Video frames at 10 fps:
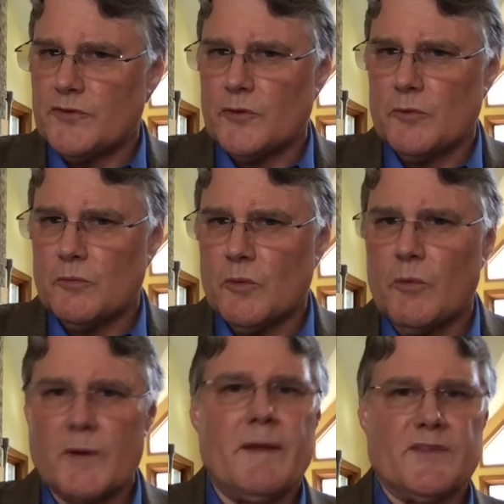to, well,
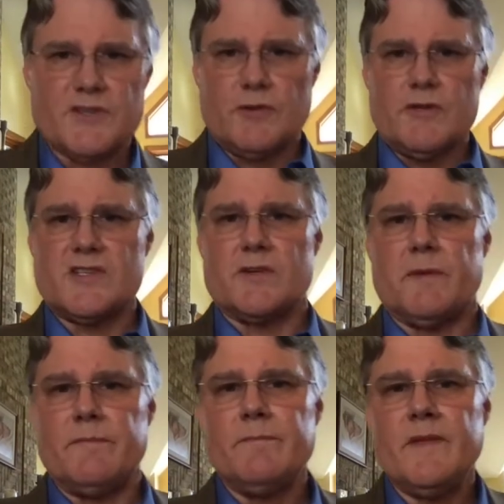what about the children's sermon?